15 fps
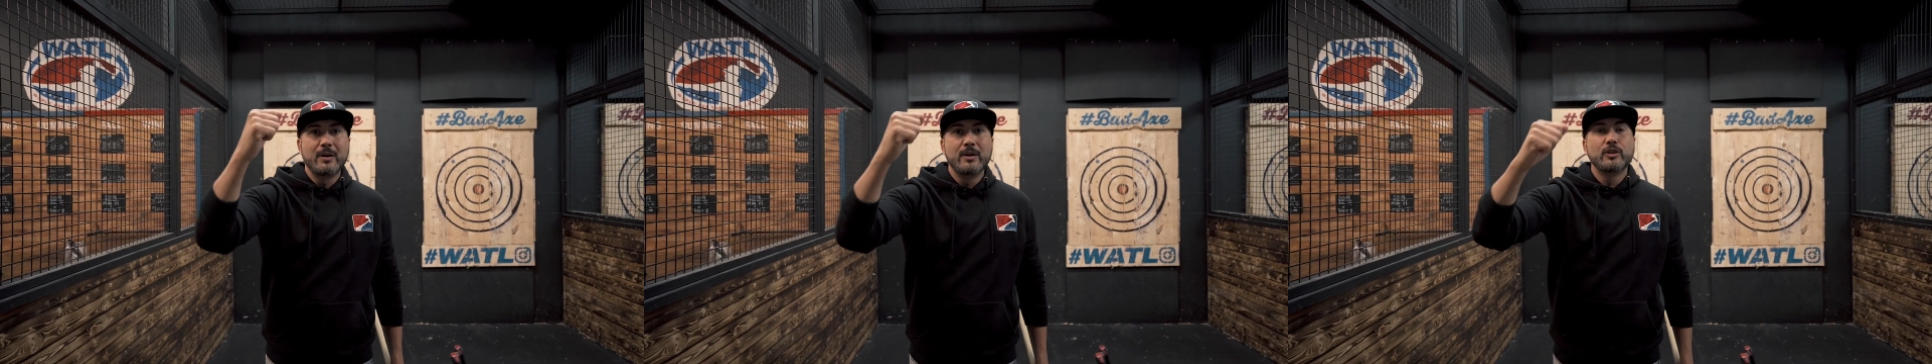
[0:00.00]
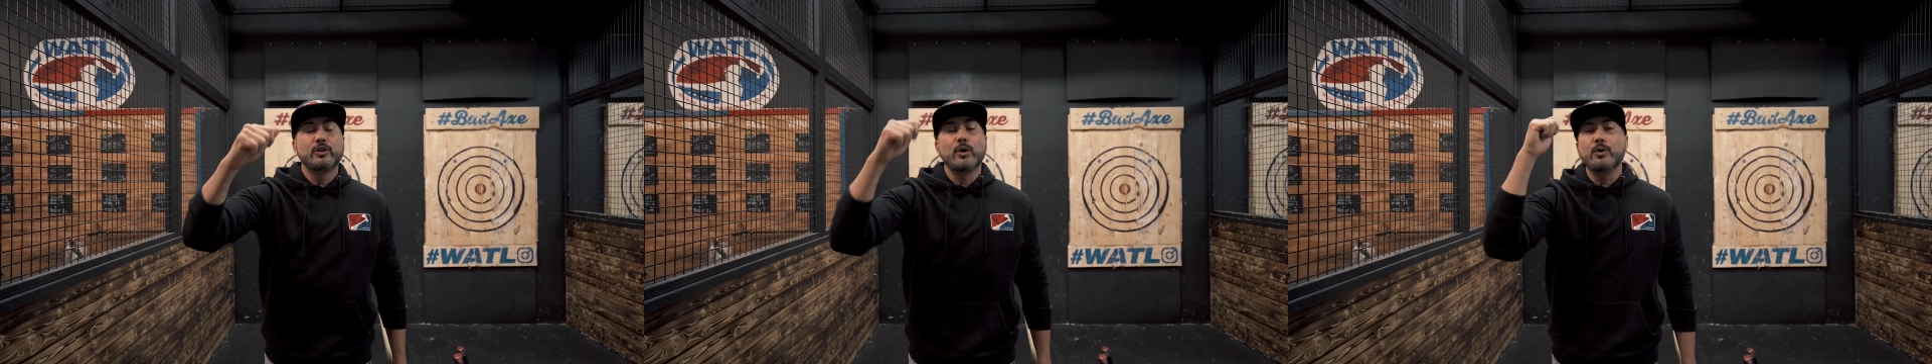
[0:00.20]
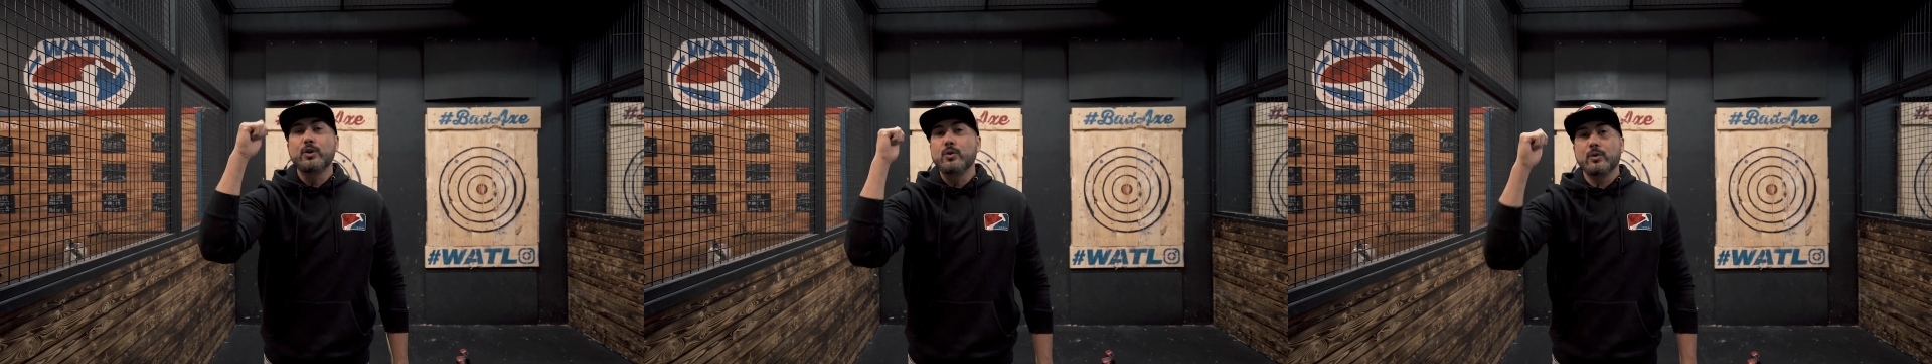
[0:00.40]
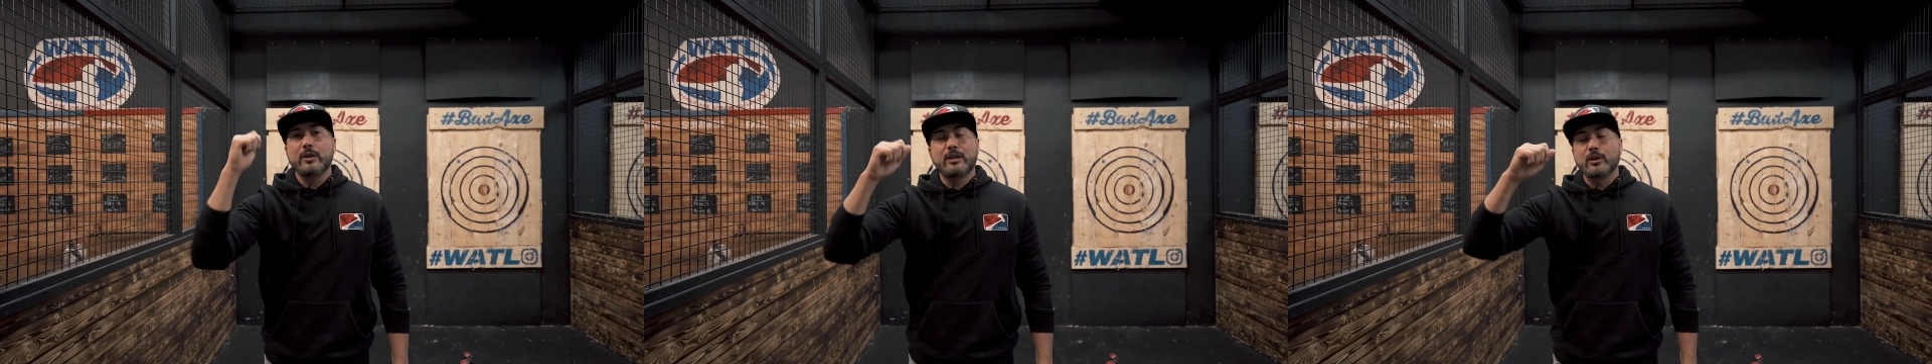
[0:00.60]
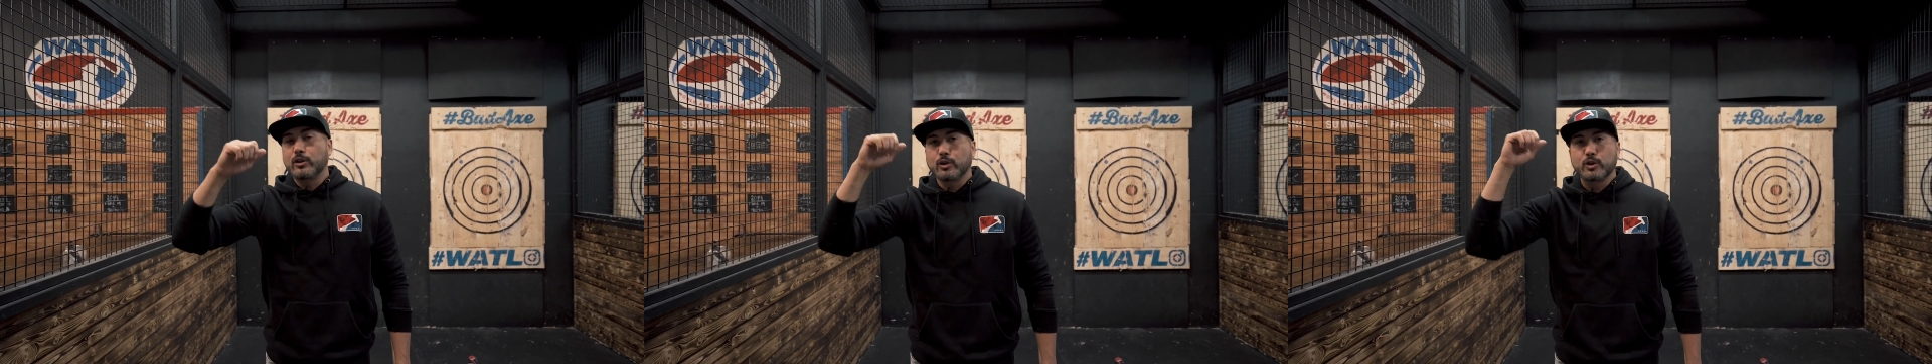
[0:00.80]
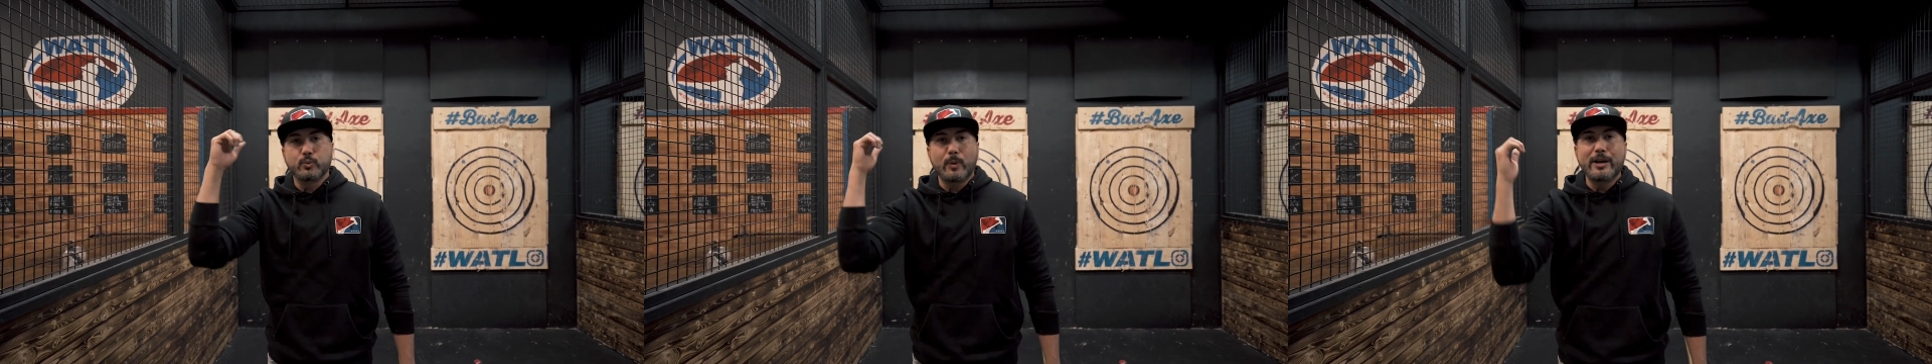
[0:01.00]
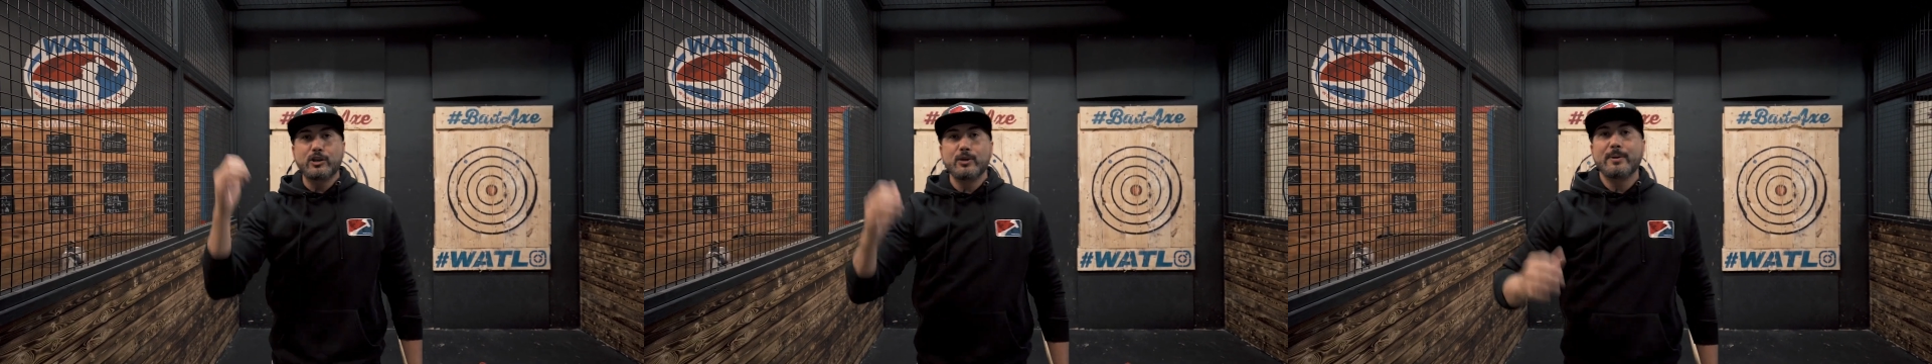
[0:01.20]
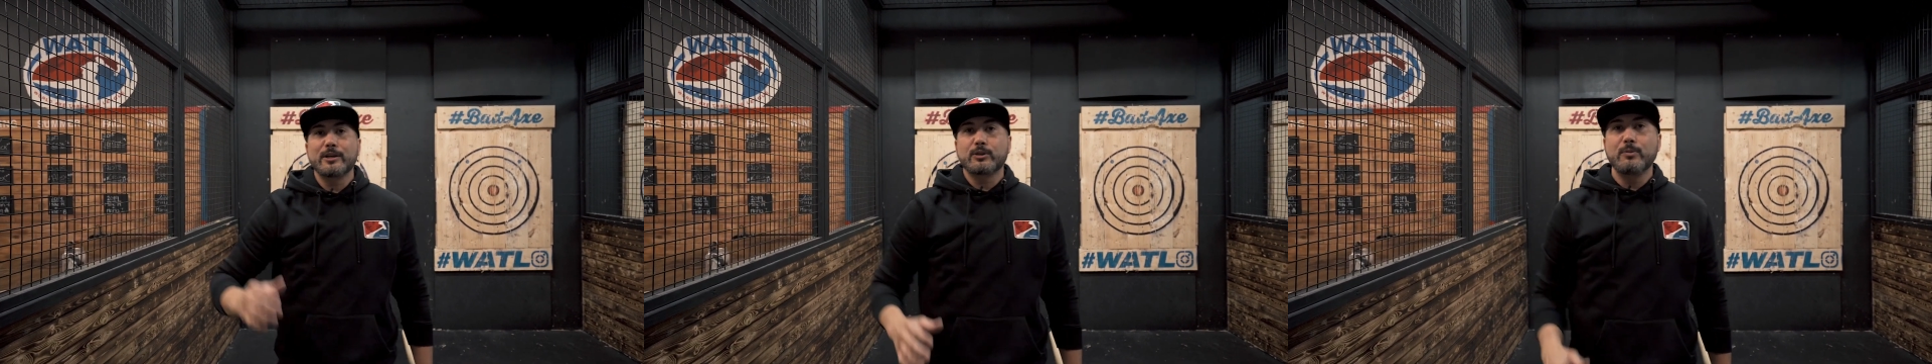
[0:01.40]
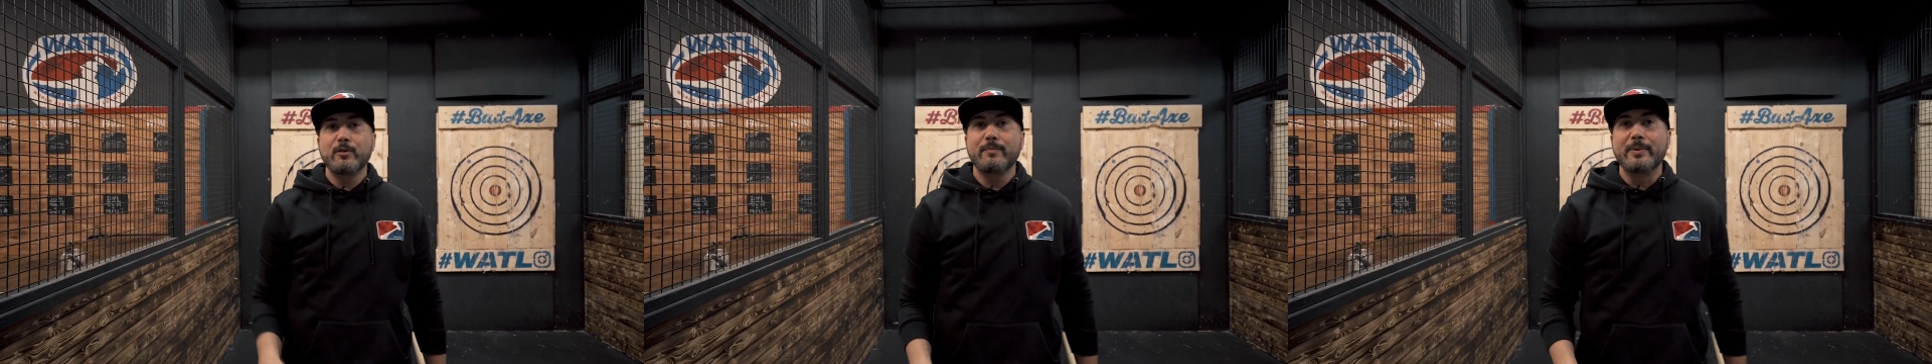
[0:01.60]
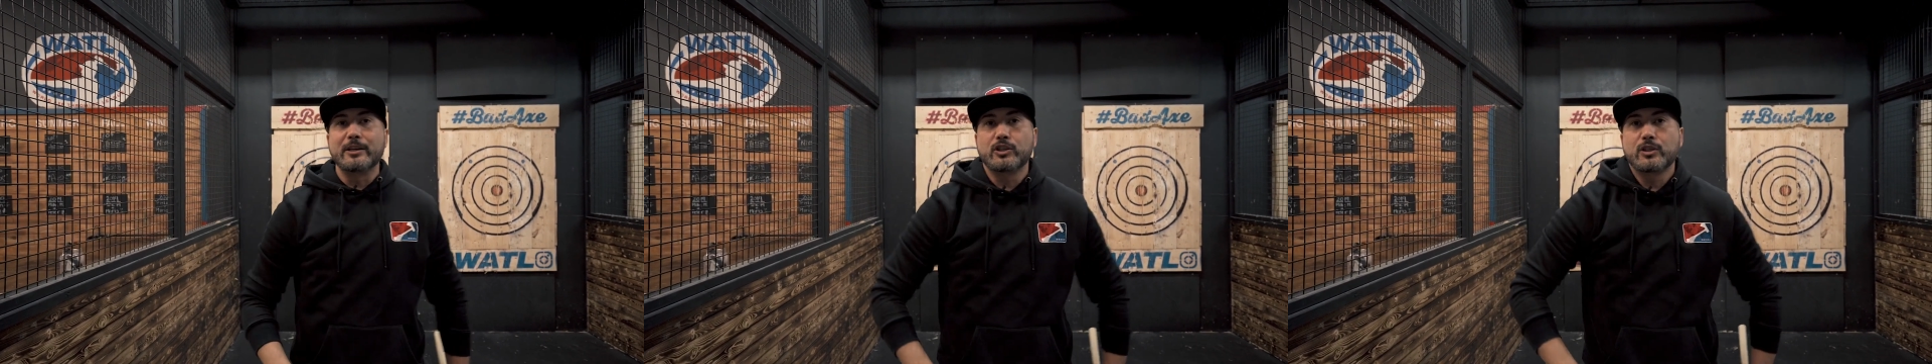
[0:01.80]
So there's way too much movement.